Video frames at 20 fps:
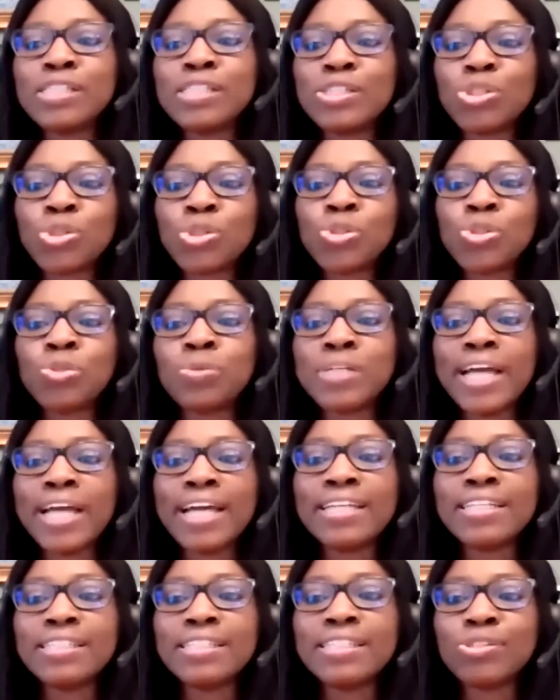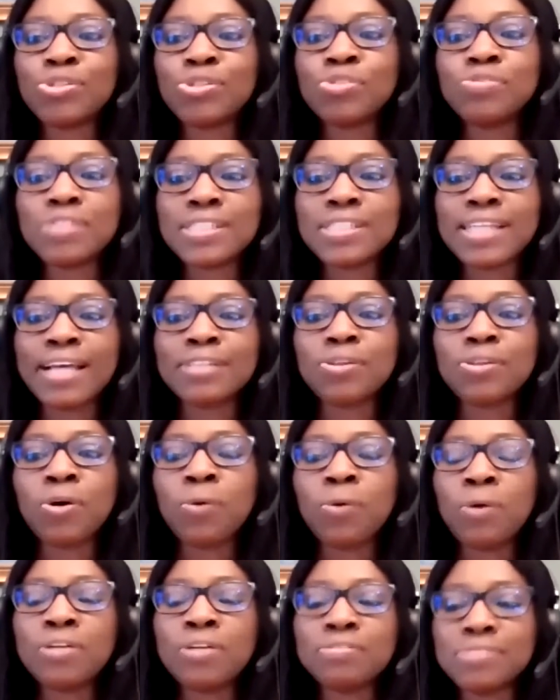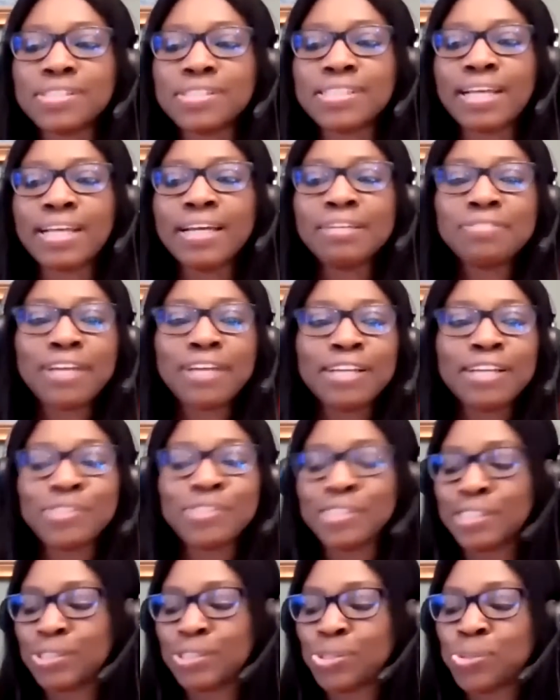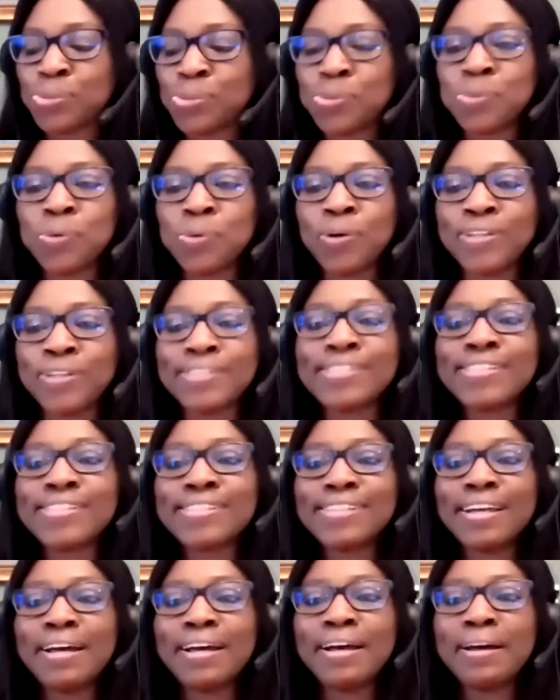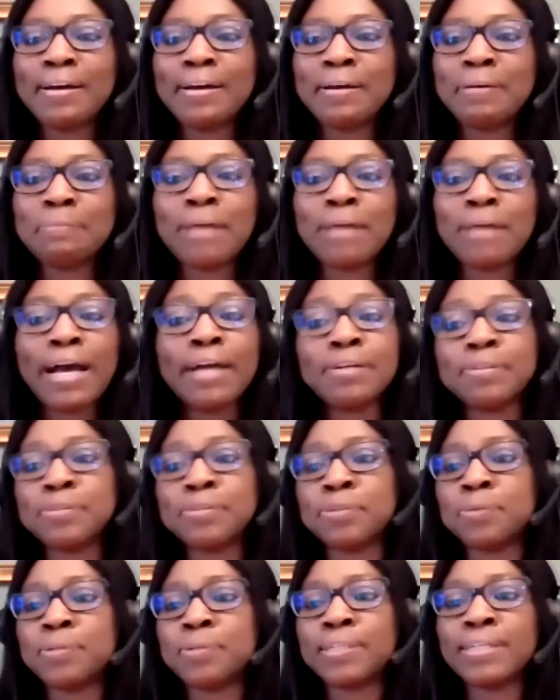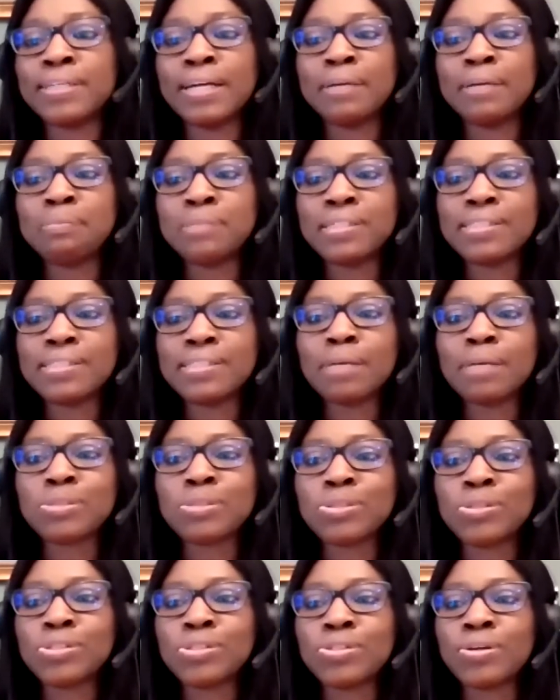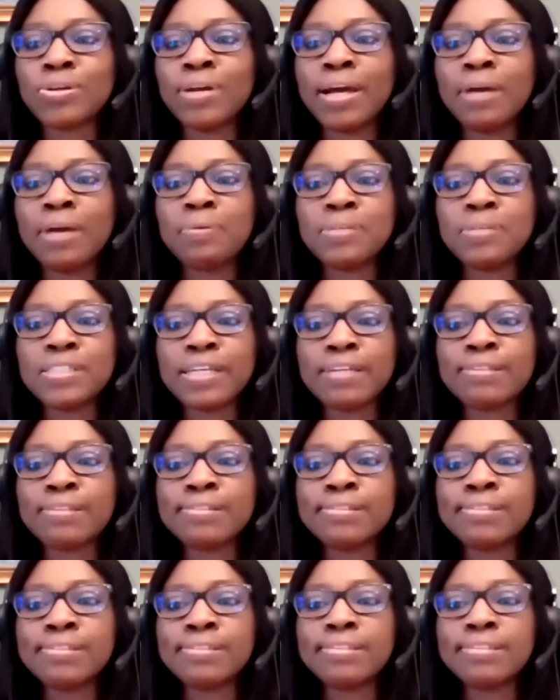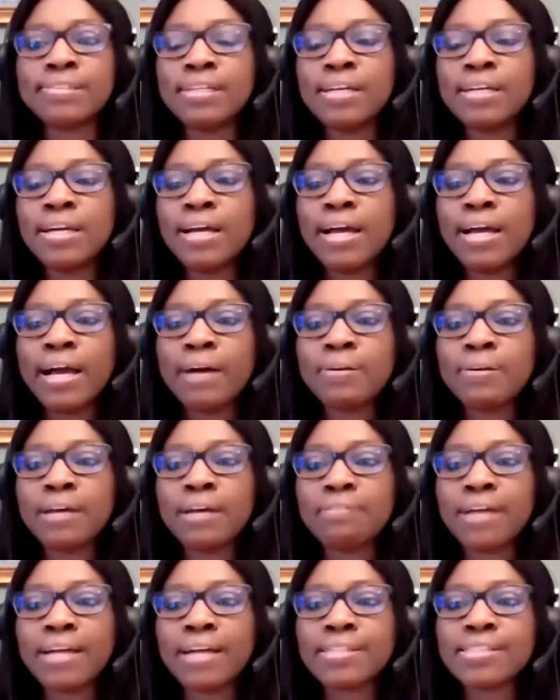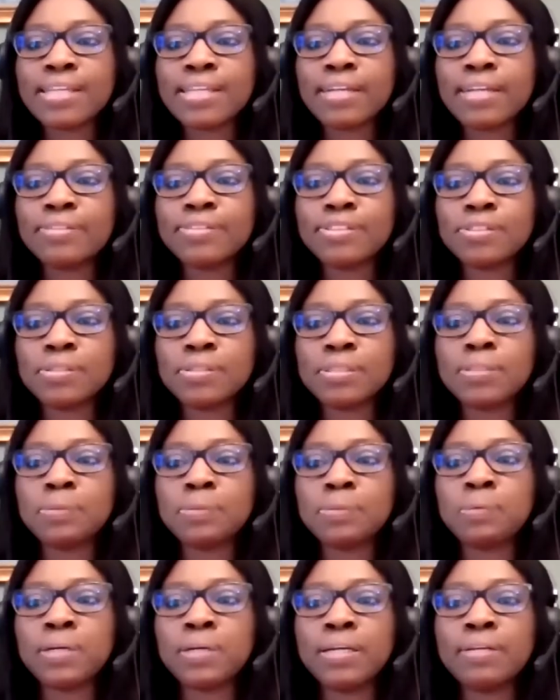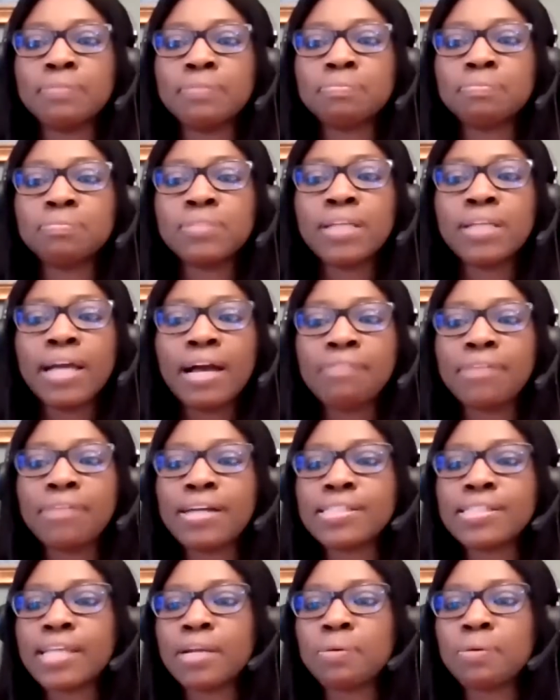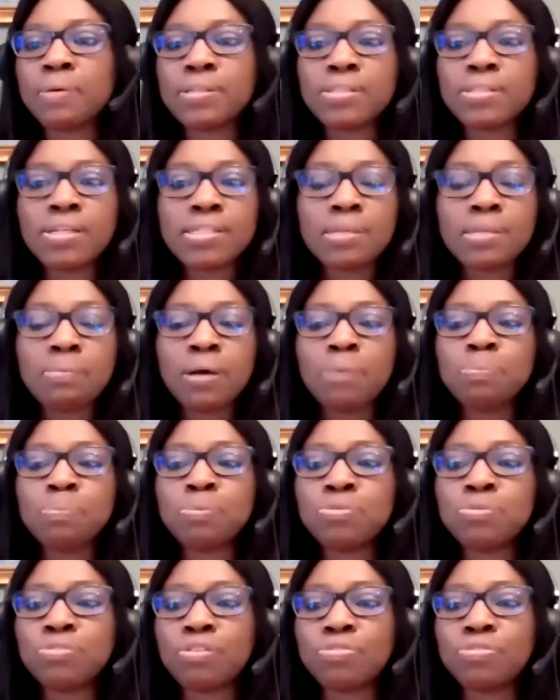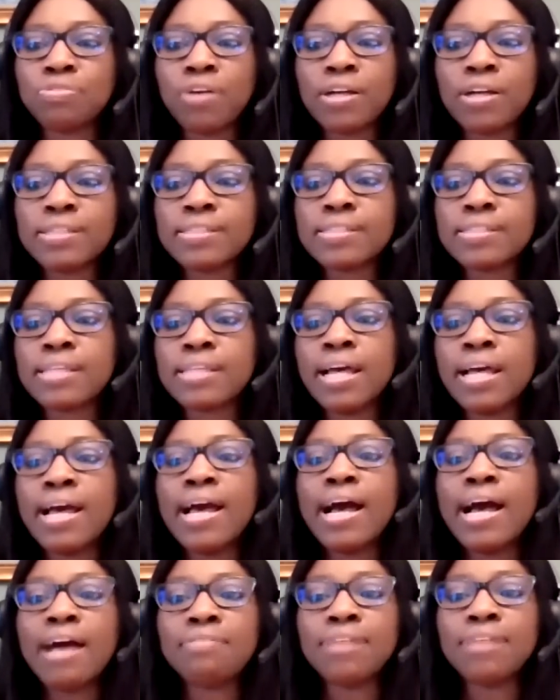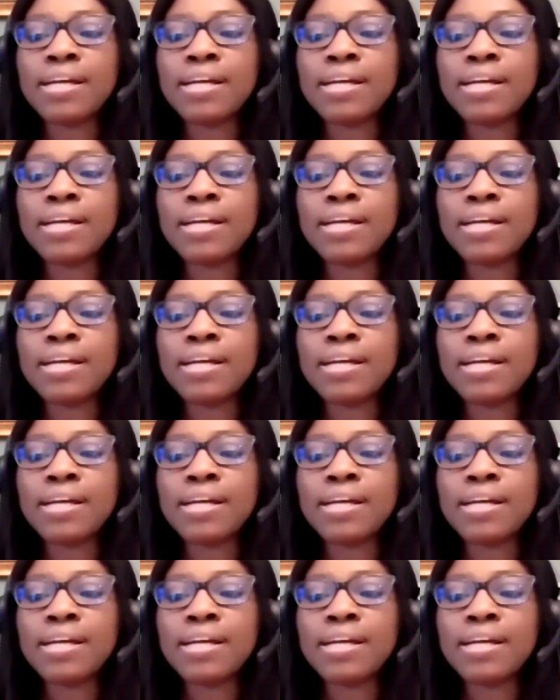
Doing the two, would I need the two visas or one visa? Yeah, doing the two what? I don't know what that means. I'm so sorry. I wish I could. I would have answered this straight away. I've answered questions about proof of funds,